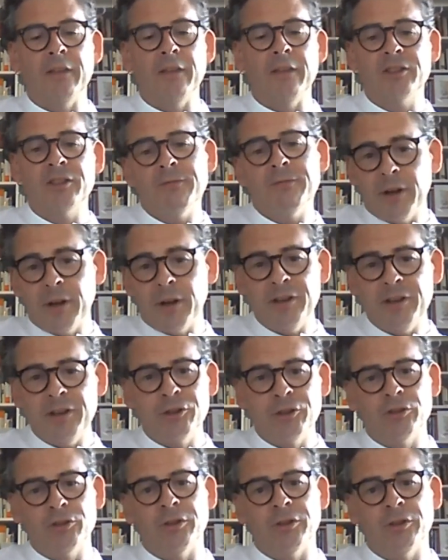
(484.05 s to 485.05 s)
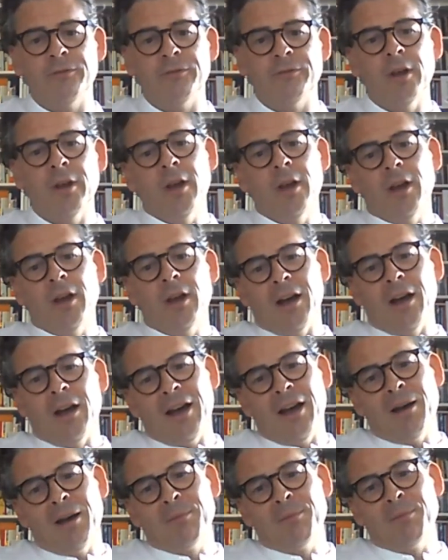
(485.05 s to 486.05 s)
And there's a funny sort of
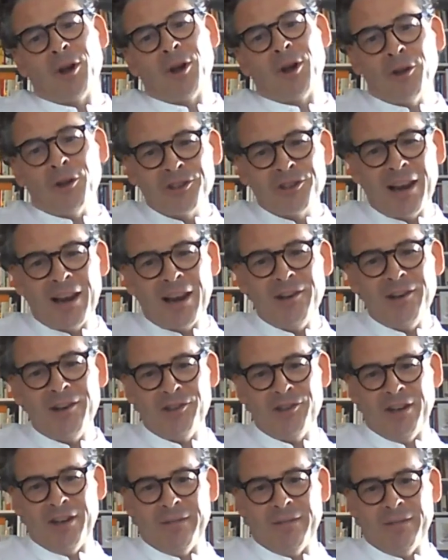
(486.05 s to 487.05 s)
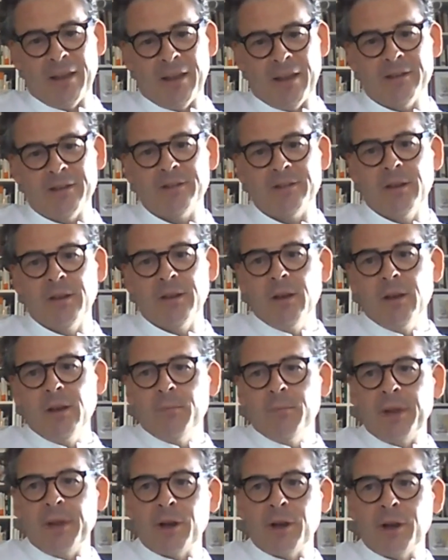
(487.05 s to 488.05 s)
consolation in this,
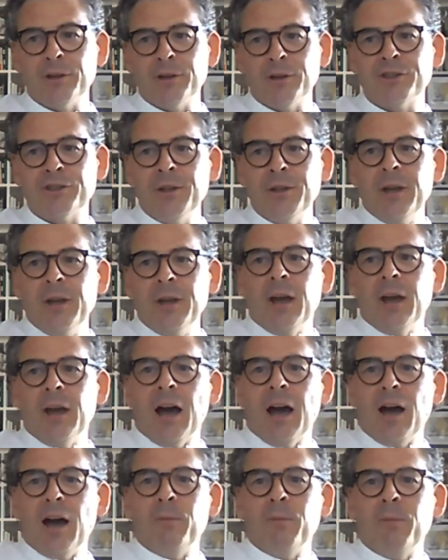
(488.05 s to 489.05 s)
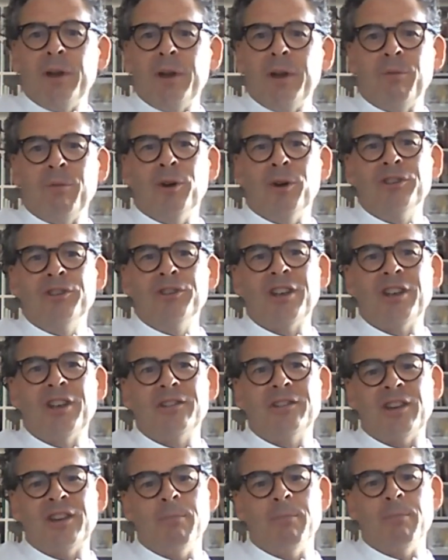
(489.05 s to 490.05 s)
because in one
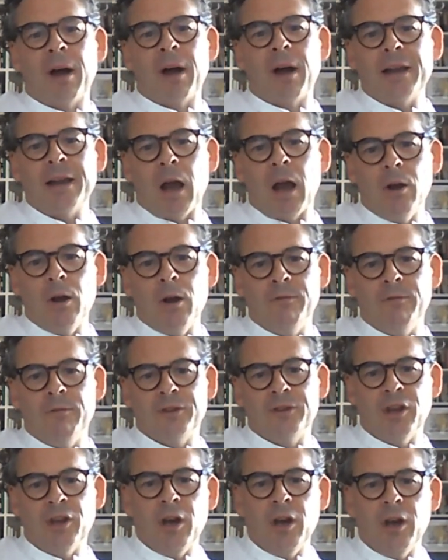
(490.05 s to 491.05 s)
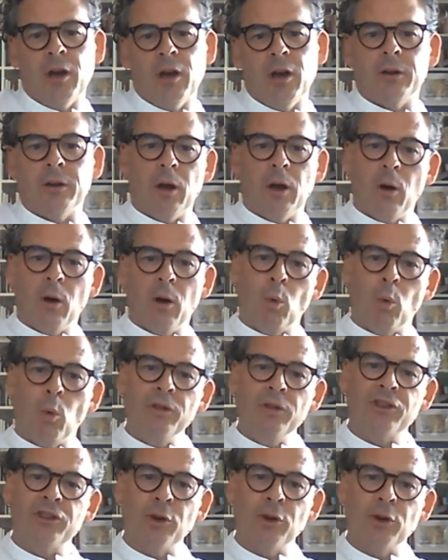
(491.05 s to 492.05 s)
sense, it might overturn
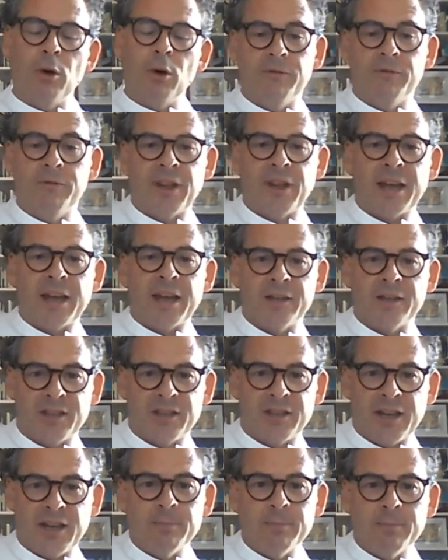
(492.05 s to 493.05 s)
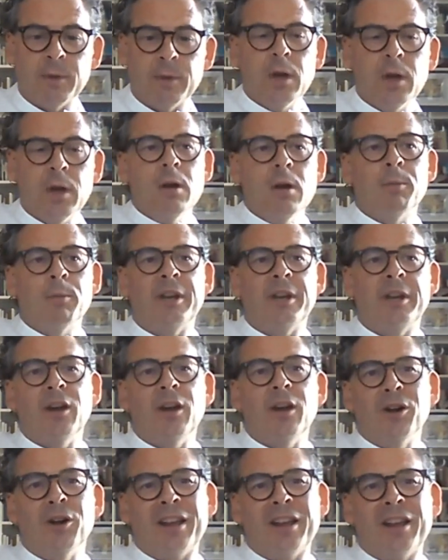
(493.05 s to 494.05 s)
one sort of deity,
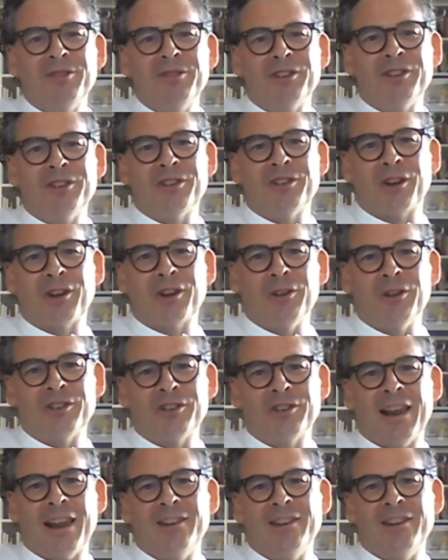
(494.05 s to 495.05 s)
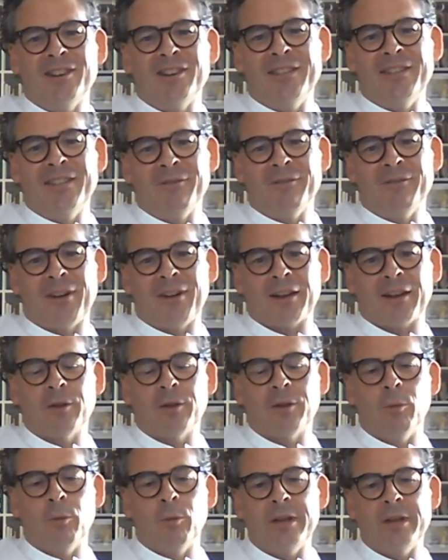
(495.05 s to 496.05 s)
but it gives us a consolation in the
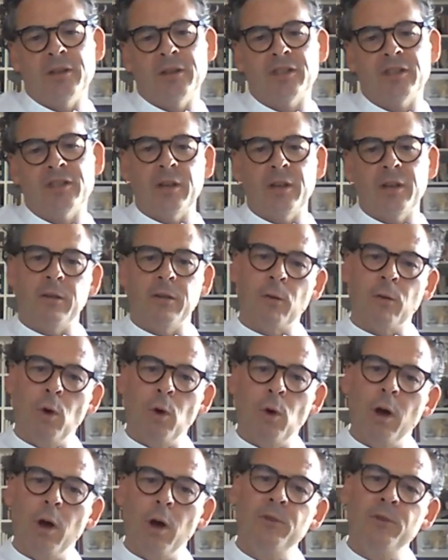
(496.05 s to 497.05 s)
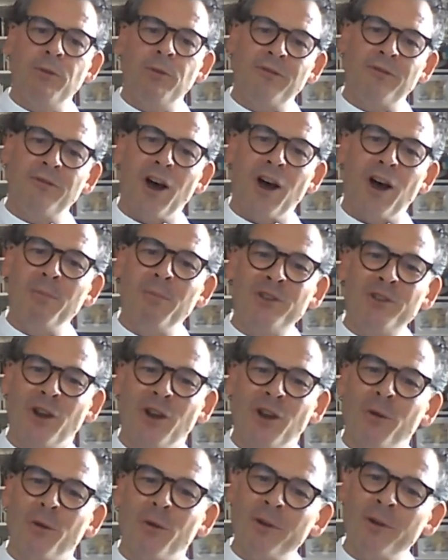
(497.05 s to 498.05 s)
fact that we can see that the worms were
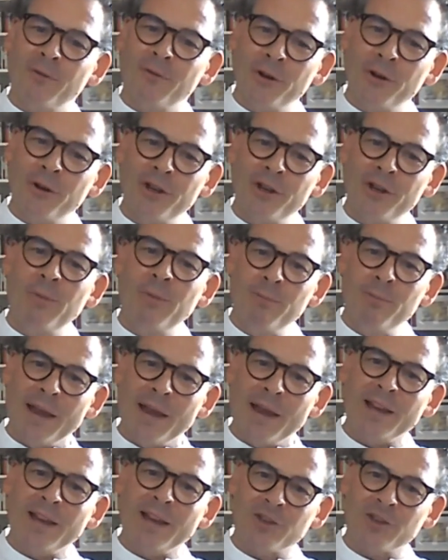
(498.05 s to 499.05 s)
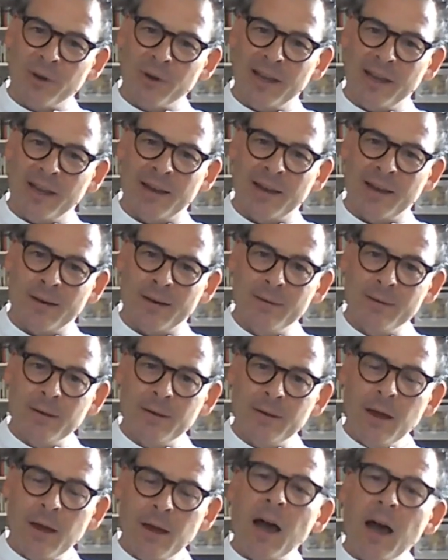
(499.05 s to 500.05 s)
farmers long before human beings were here,
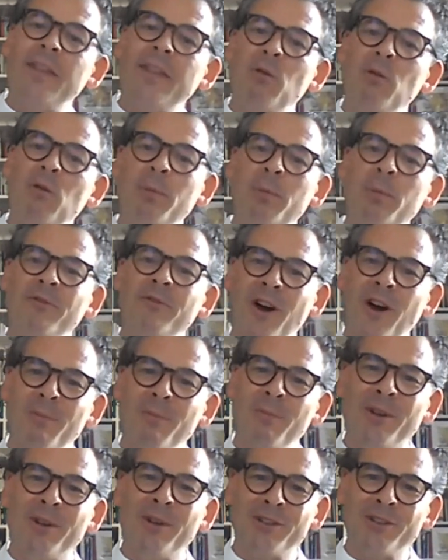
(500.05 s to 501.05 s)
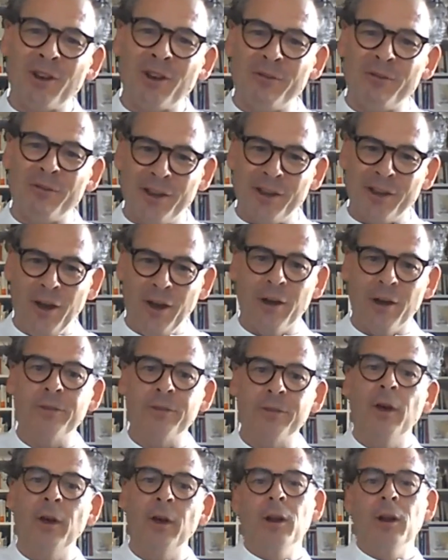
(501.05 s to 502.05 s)
and they will be farmers of the
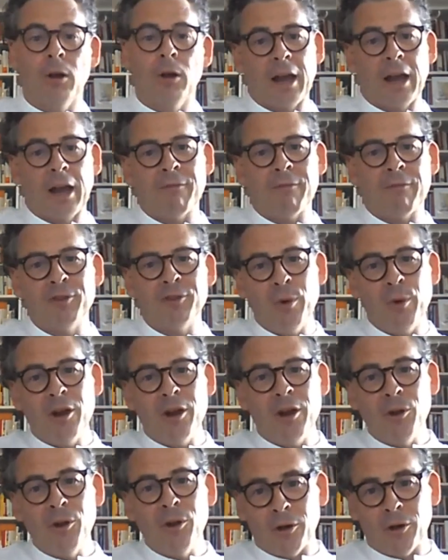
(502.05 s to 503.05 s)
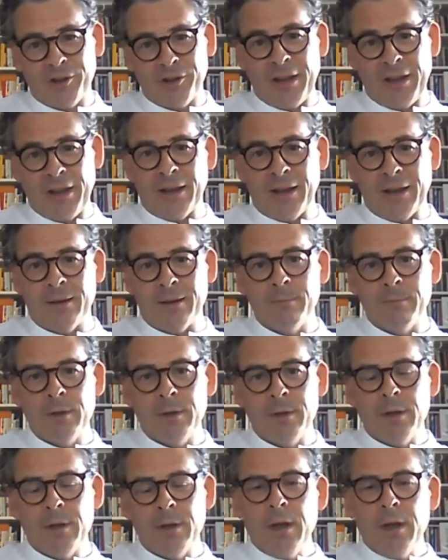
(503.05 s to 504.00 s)
earth long after we are not here.